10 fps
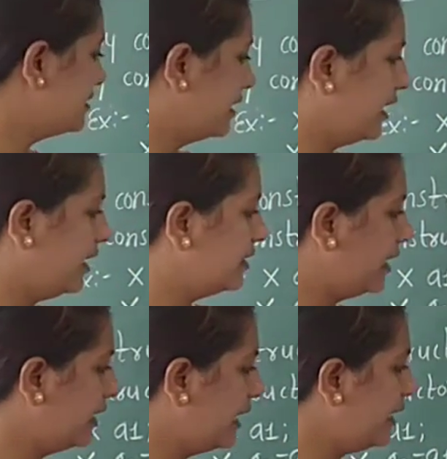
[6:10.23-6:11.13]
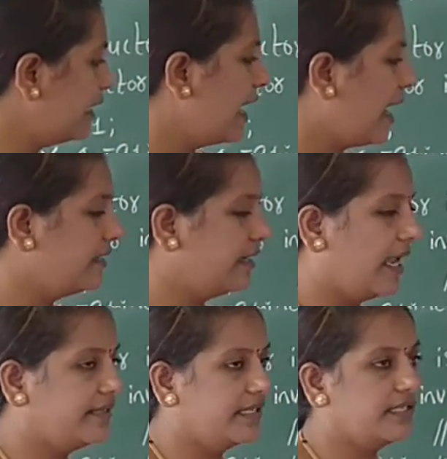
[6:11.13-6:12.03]
is declared and
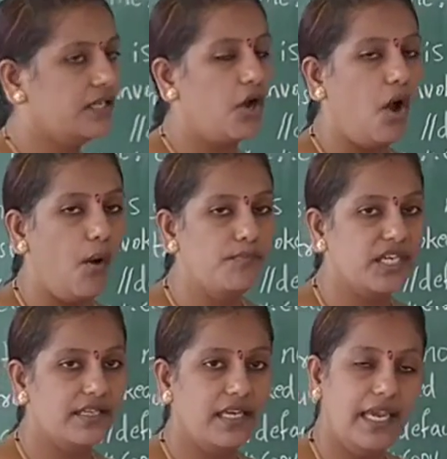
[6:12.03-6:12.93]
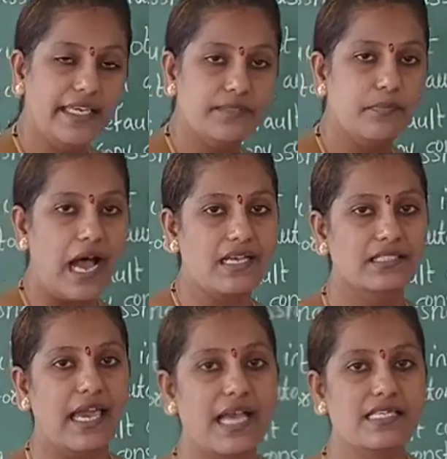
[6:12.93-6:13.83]
existing object is
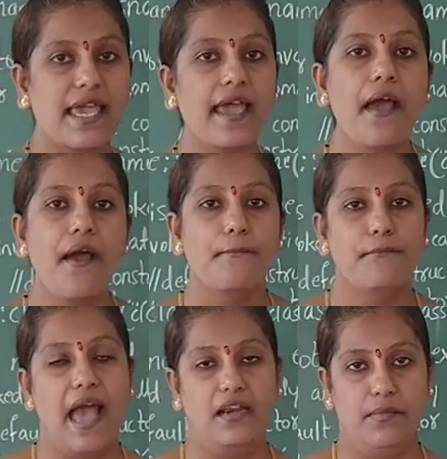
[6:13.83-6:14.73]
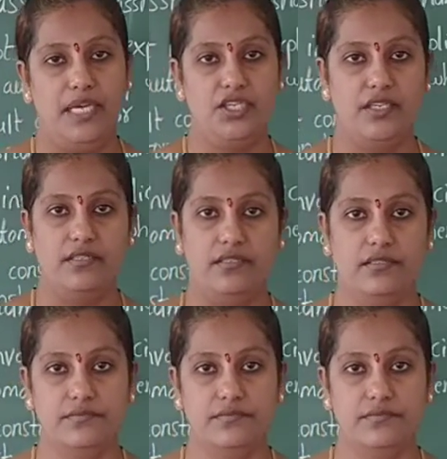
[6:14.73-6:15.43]
passed as a parameter.